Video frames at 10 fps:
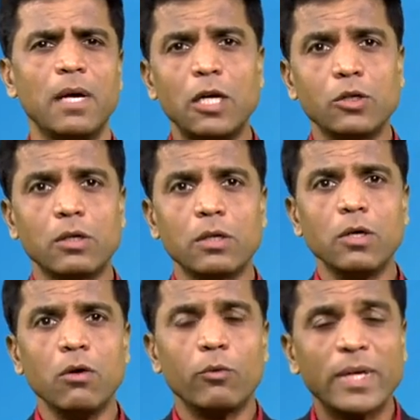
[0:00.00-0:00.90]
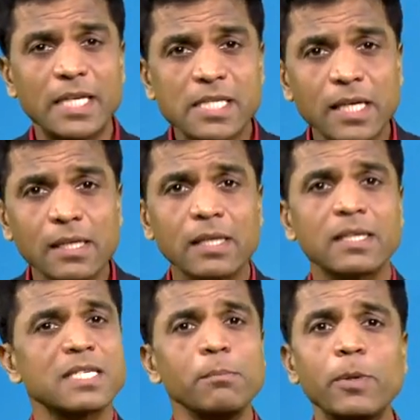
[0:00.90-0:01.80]
And when I say
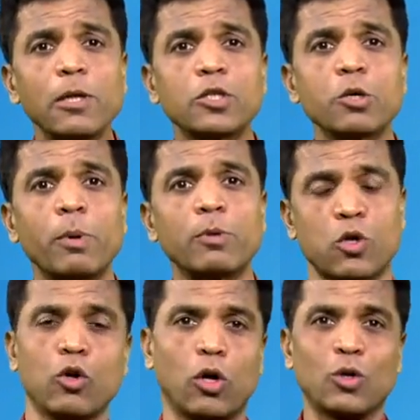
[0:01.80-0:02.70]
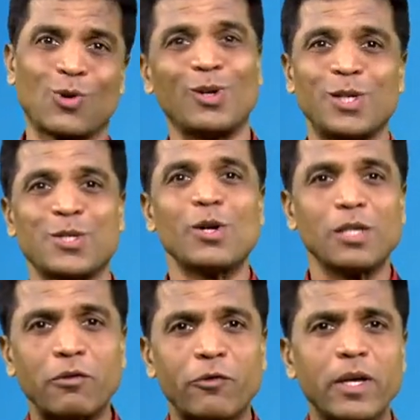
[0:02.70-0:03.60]
the simple logic, people say, oh, so it is not
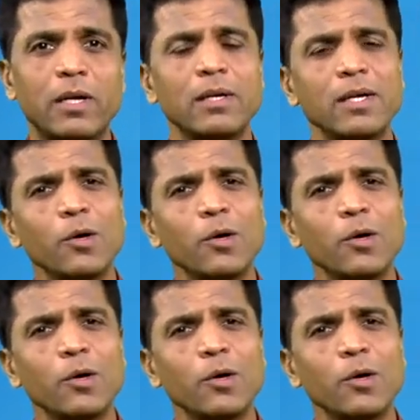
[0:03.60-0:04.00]
unfair.